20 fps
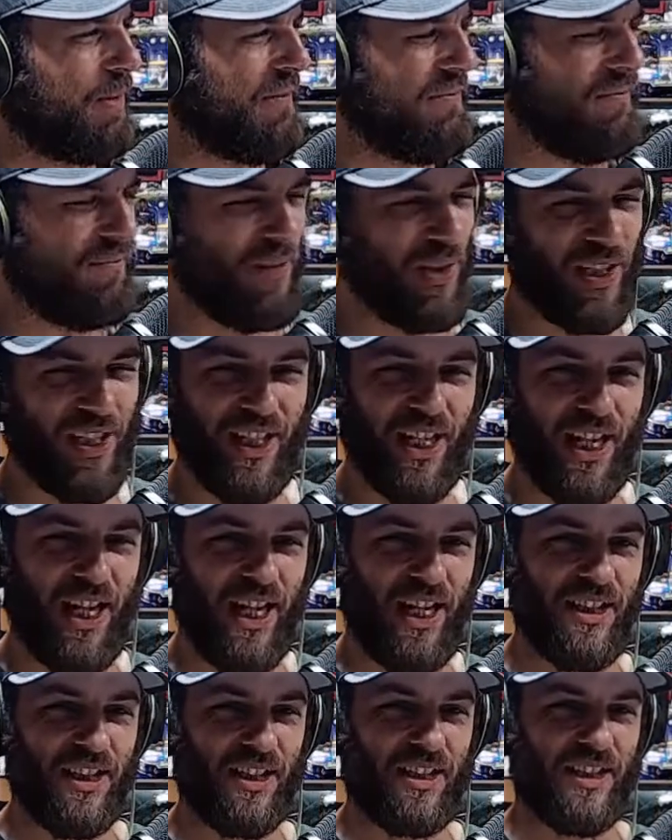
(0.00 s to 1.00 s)
I fucking
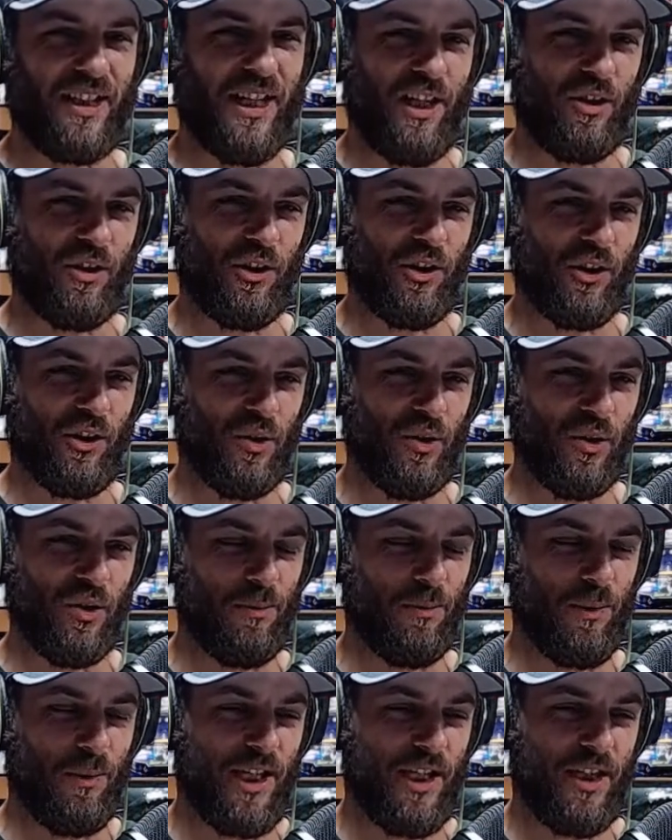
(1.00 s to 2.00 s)
hate the
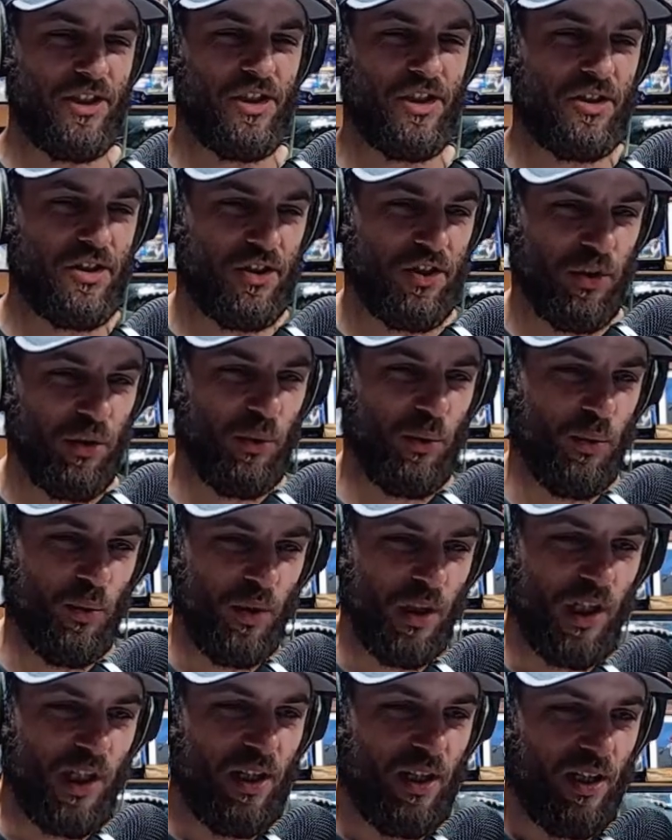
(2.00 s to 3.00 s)
Cowgirls, man. I just do.